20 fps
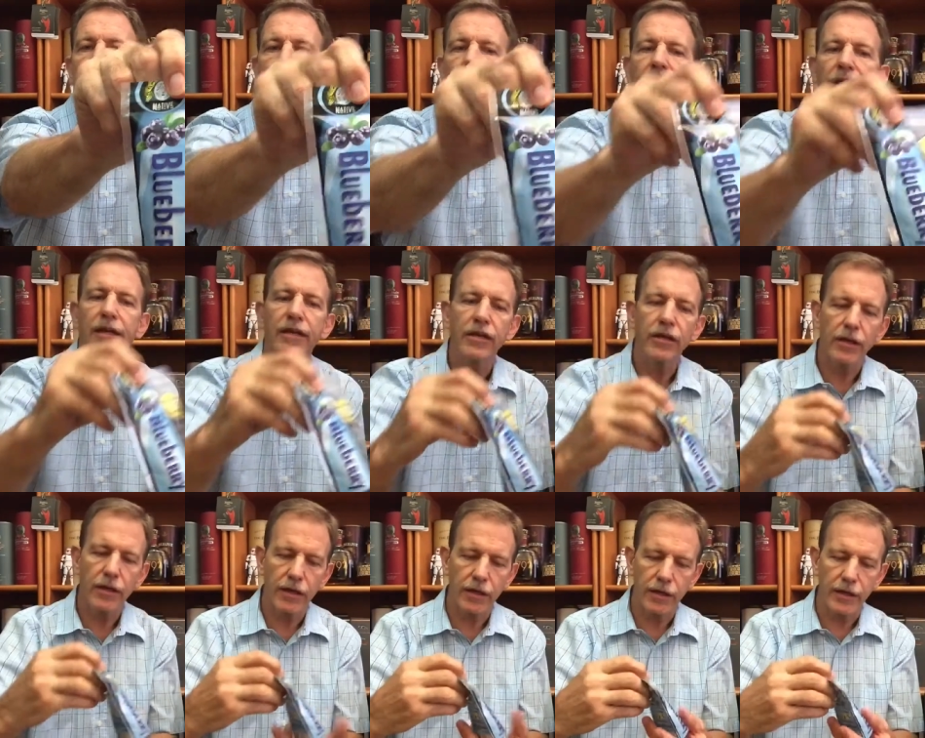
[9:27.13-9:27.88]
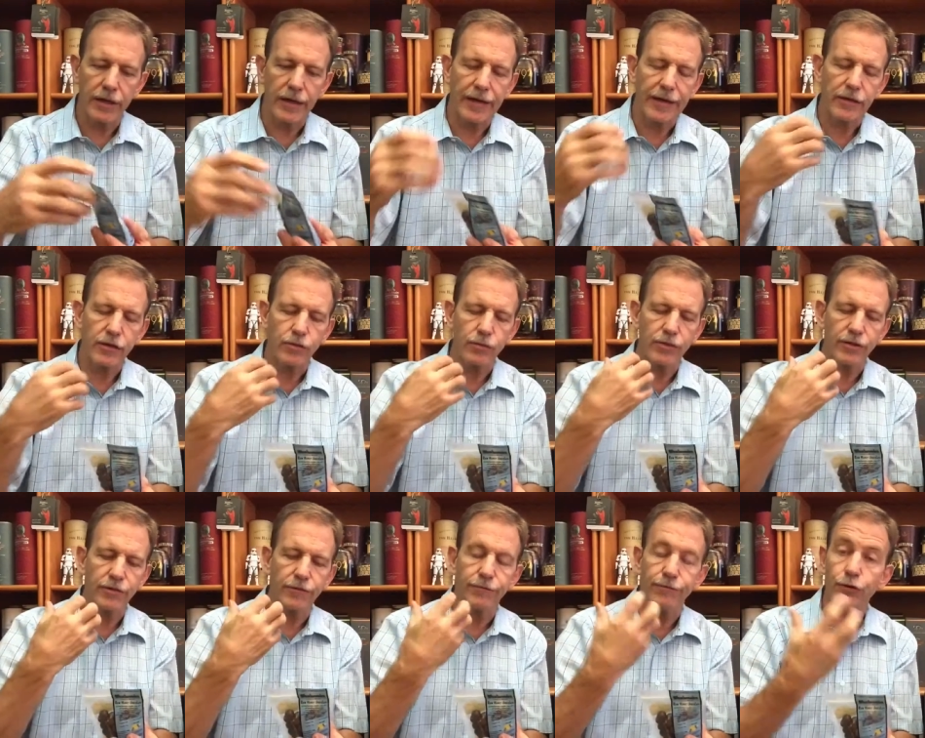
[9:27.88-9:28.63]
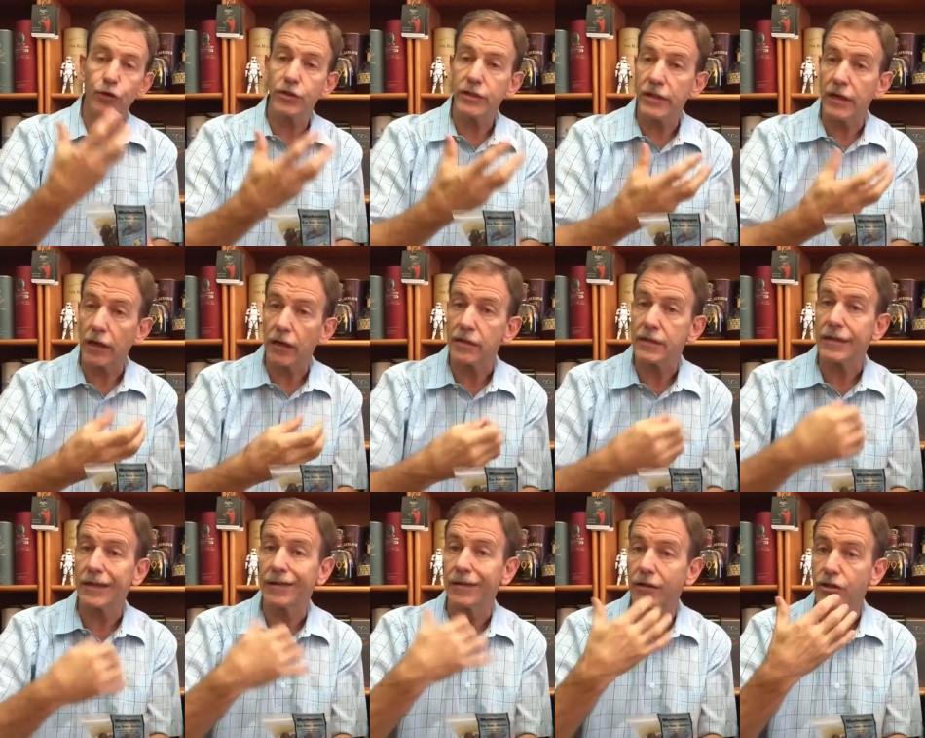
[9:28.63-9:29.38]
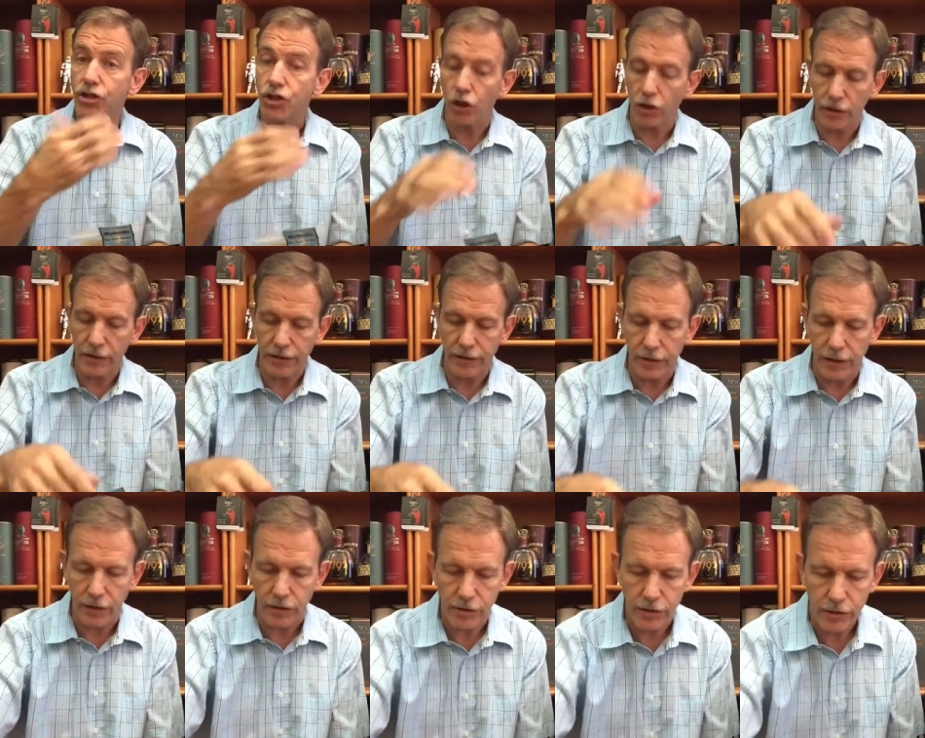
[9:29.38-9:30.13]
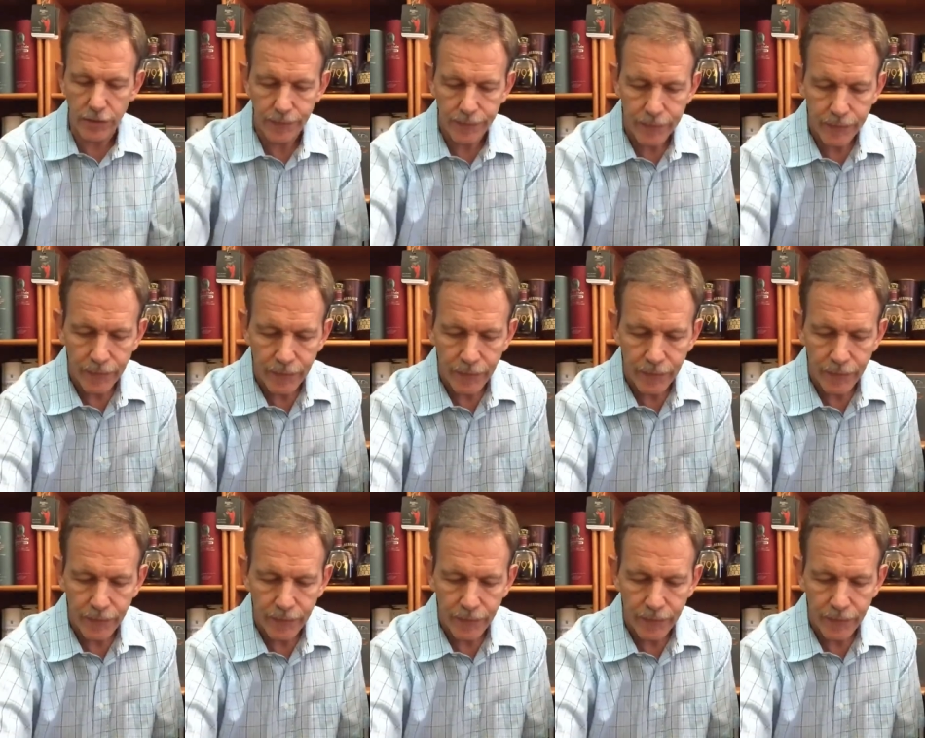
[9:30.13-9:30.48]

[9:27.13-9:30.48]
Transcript: Then you're going to connect with the fruity notes and the chocolate notes,